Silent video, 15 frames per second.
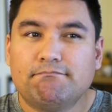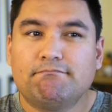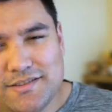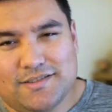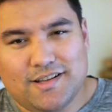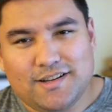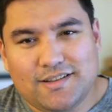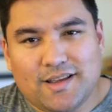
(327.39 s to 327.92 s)

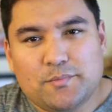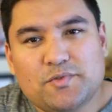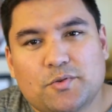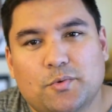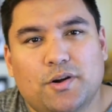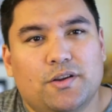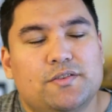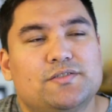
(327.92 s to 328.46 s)
Outside of Times
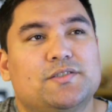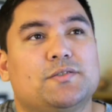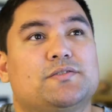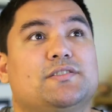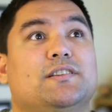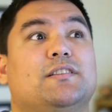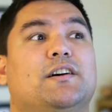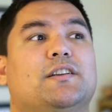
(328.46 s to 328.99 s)
Square, you still
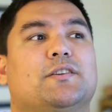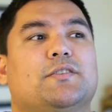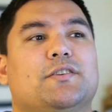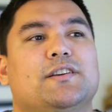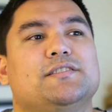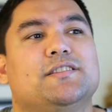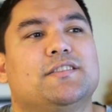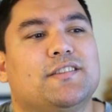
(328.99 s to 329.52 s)
see a lot of
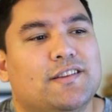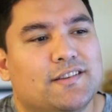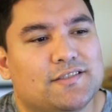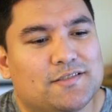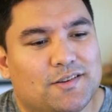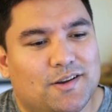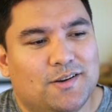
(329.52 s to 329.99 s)
crazy things,